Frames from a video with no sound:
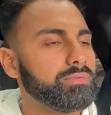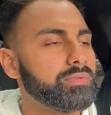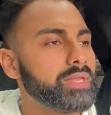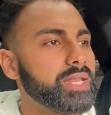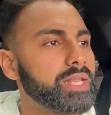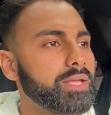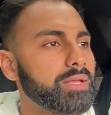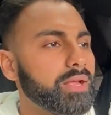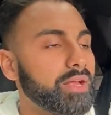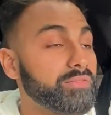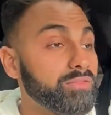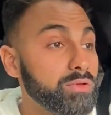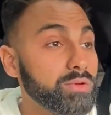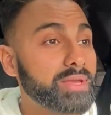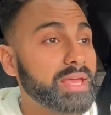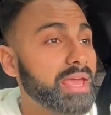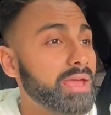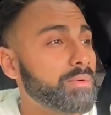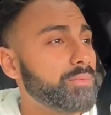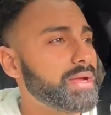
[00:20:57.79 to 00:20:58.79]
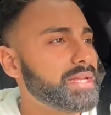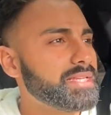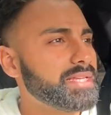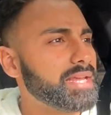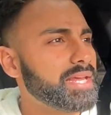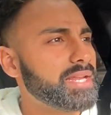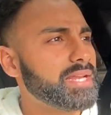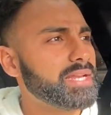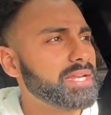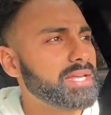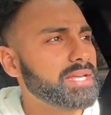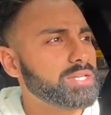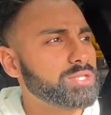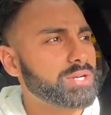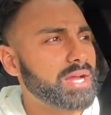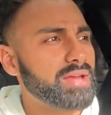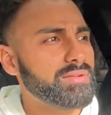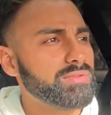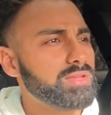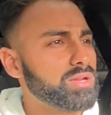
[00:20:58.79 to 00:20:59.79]
if you can't wait to get in it and
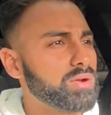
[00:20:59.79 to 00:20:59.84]
drive,